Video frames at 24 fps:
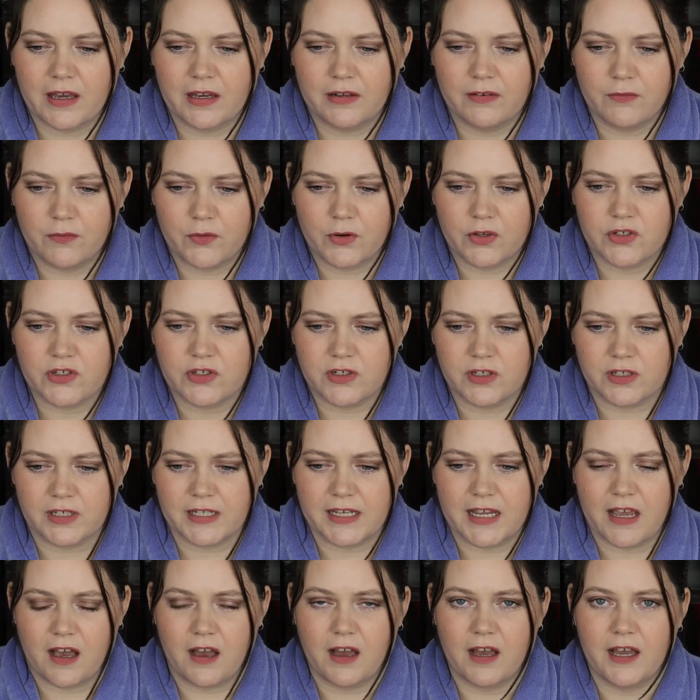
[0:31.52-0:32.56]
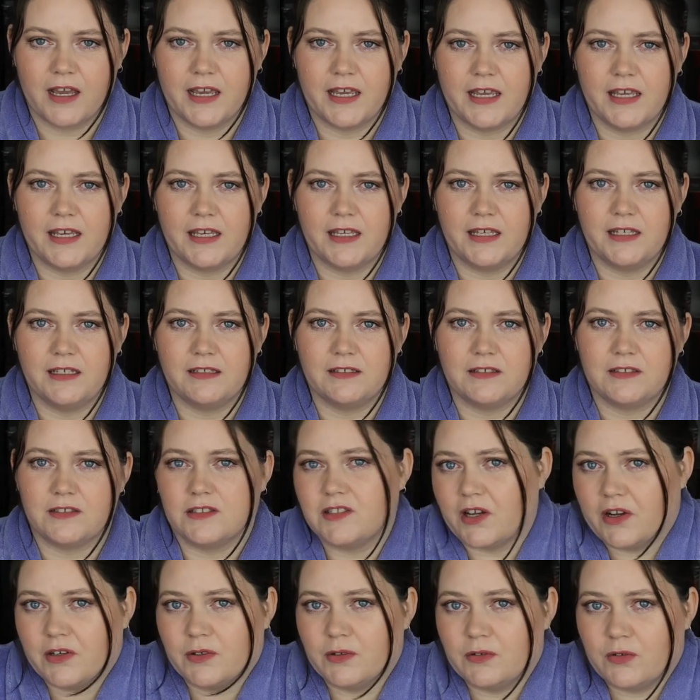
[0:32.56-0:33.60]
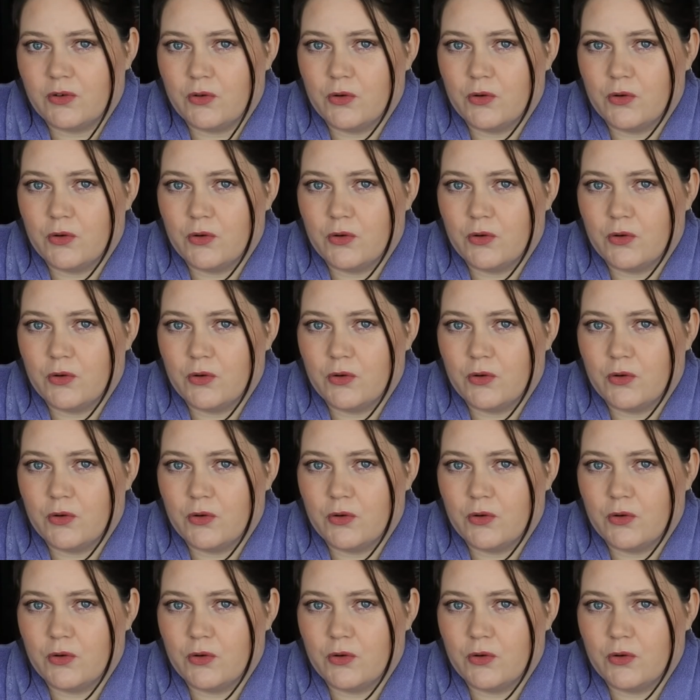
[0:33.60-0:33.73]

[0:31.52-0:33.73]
unfortunately, I don't